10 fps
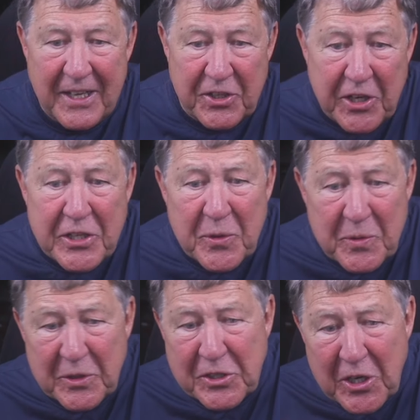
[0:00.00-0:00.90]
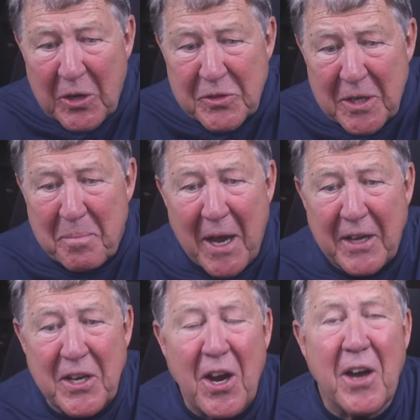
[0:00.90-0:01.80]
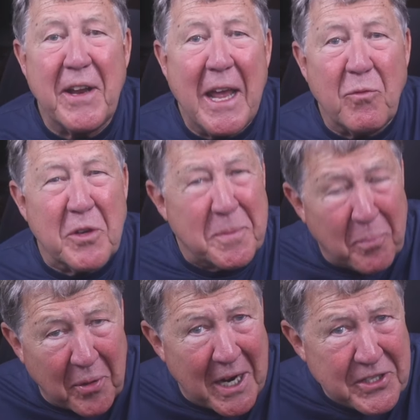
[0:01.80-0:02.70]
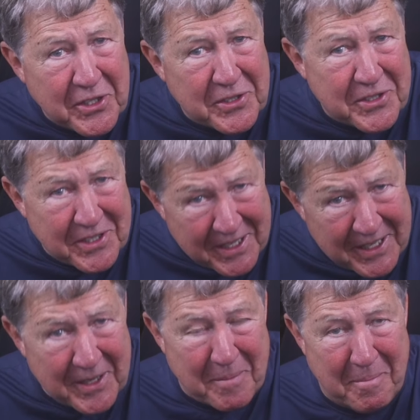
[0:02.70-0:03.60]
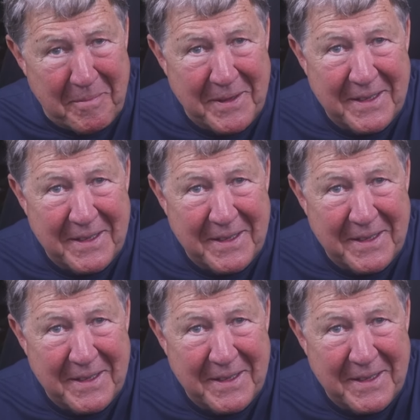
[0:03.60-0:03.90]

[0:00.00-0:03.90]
Jesus was chosen by God and was precious to him.